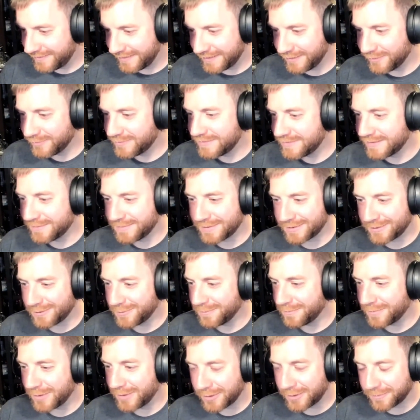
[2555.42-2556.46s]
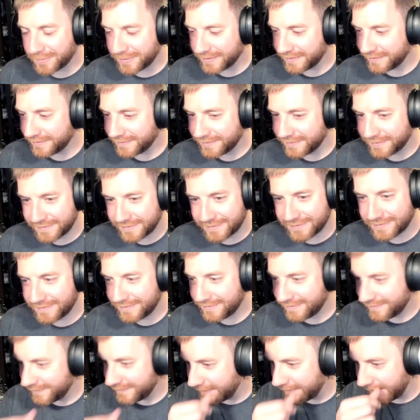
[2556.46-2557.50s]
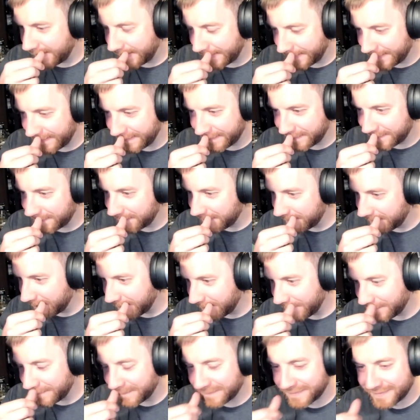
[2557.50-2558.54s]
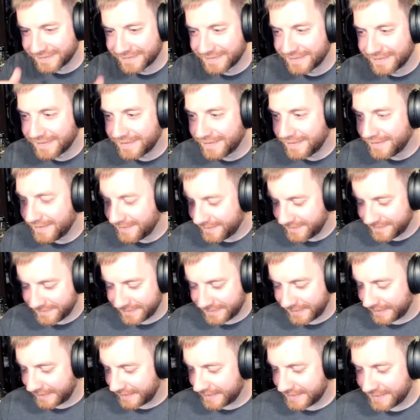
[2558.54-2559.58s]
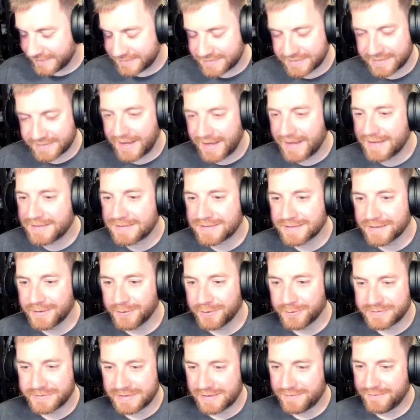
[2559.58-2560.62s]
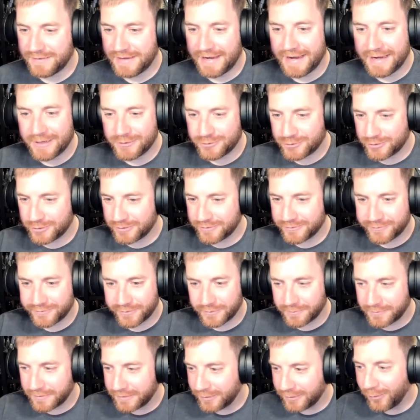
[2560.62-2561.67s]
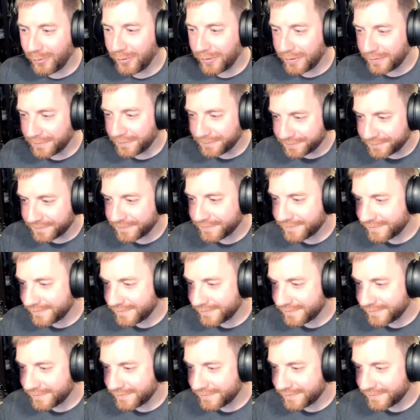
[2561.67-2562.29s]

than your typical bourbon. You know, like it's a nice little deviation from the norm